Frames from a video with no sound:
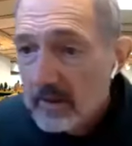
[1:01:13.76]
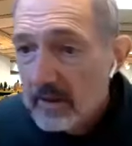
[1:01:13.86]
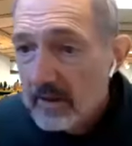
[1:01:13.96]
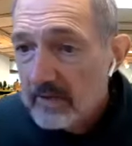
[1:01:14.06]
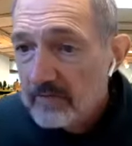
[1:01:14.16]
going
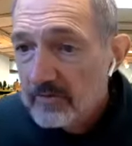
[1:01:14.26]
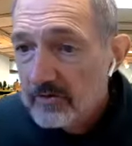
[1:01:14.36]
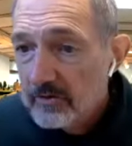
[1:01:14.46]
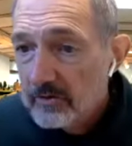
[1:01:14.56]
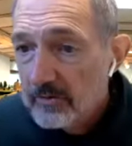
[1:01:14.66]
to have to
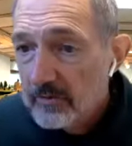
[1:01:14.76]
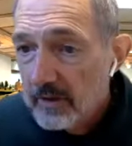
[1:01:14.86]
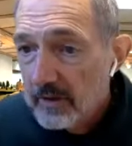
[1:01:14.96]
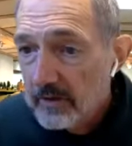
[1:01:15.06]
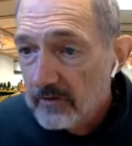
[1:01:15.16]
do
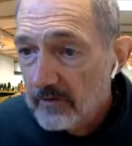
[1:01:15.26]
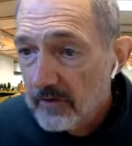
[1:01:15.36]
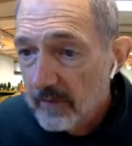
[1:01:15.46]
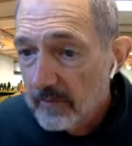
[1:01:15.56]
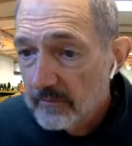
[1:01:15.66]
there is
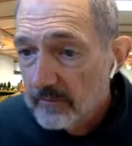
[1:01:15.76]
when